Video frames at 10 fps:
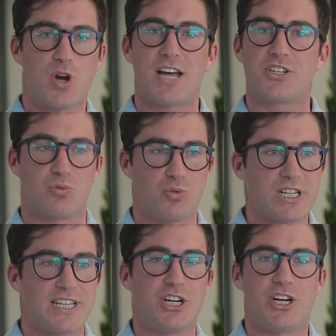guys are
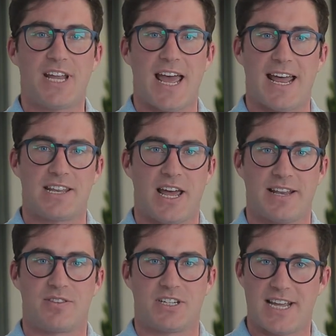really good
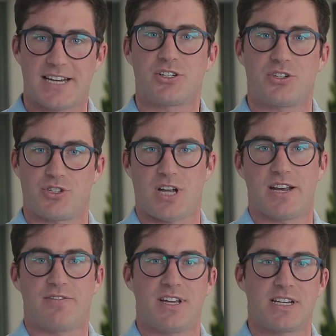at the technical
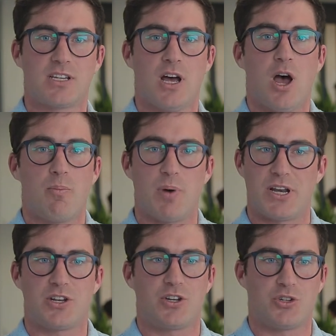side of things,
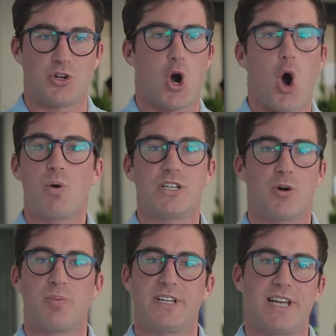but you're always
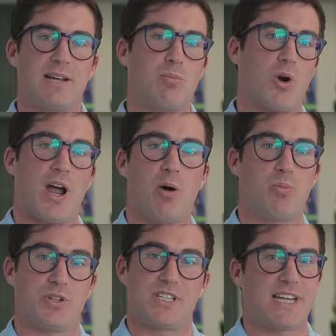open to getting more
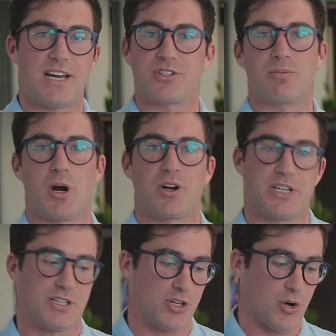help with sales and
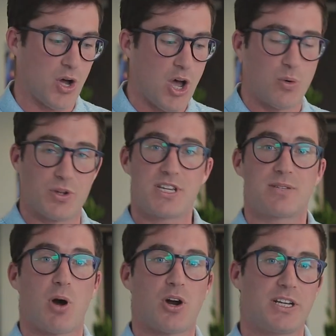marketing. So with
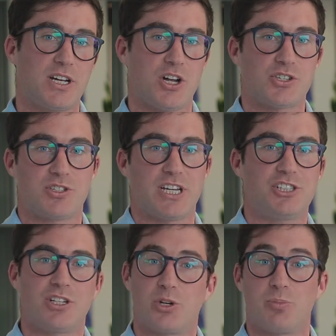this marketing
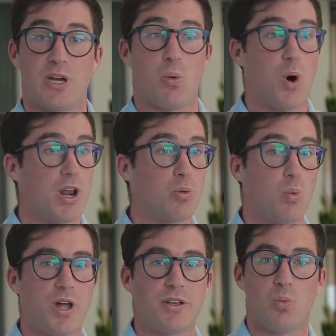consultation, it'll be a
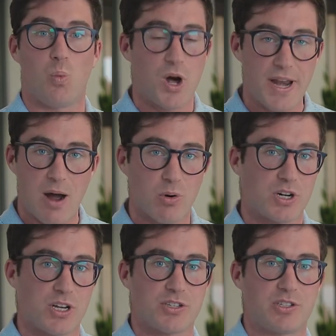one-on-one, 1 hour
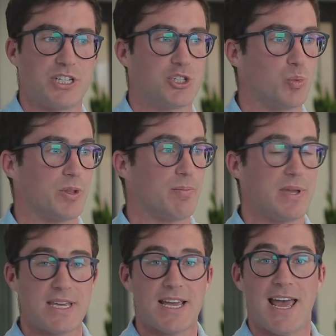consultation with
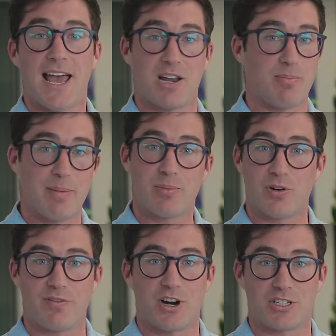me and a member
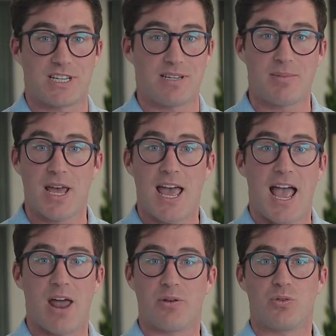of our team.
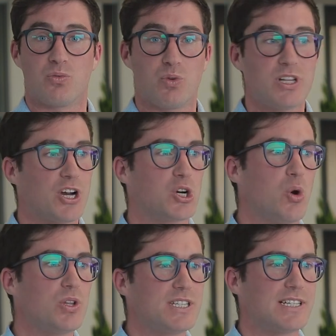And really our
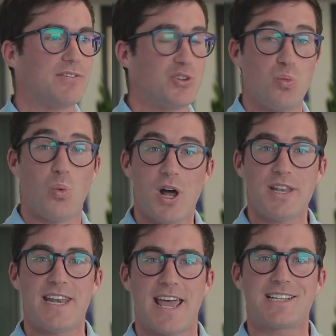goal is to give you
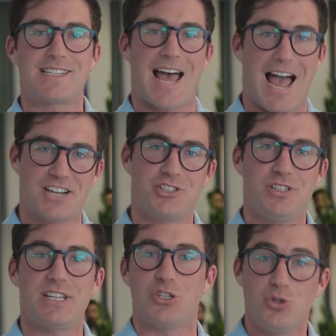one next
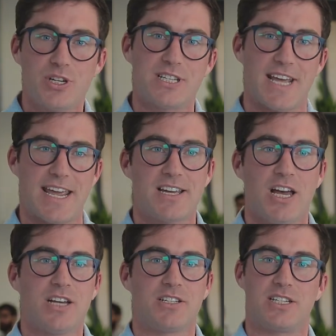action that you can take
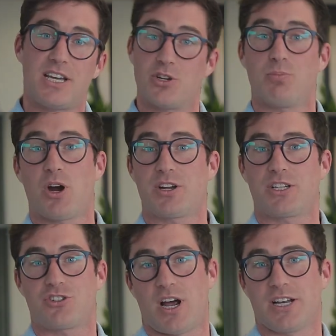to take your
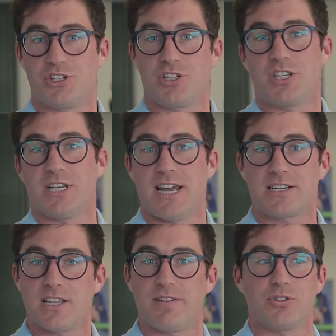marketing strategy to the
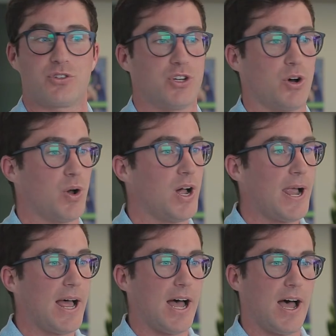next level. So
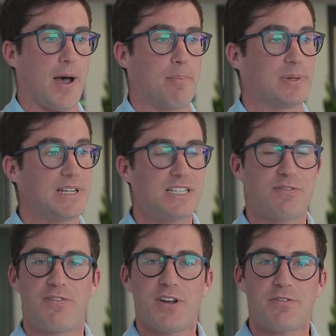please
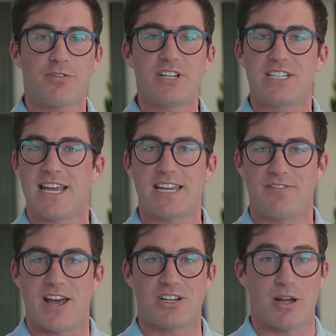feel free to take
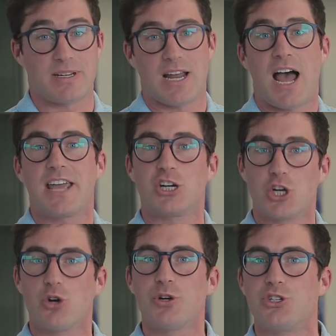advantage. I mean, I
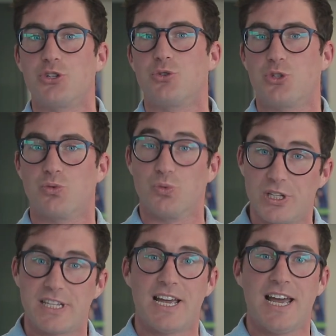encourage you to
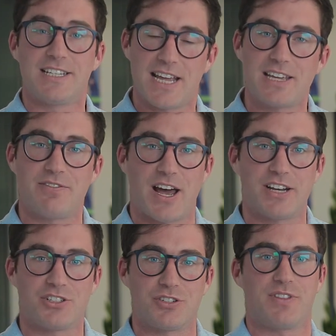really take
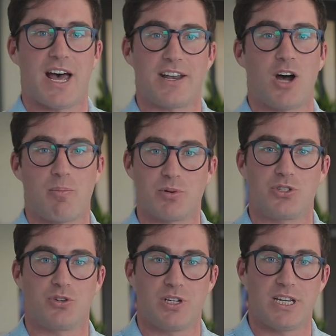advantage of that
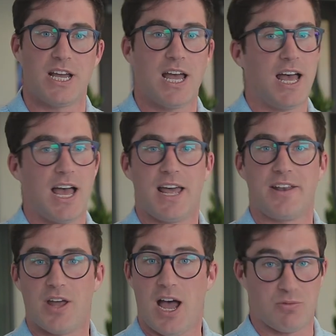opportunity.
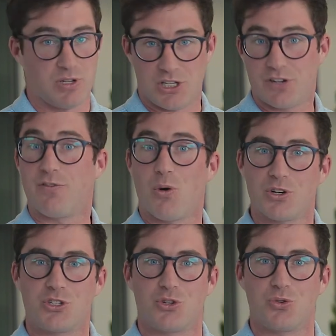And I really look
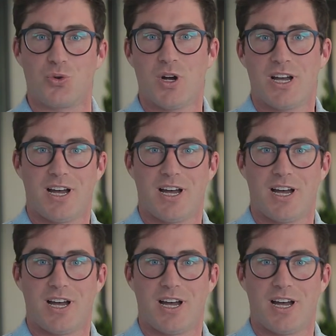forward to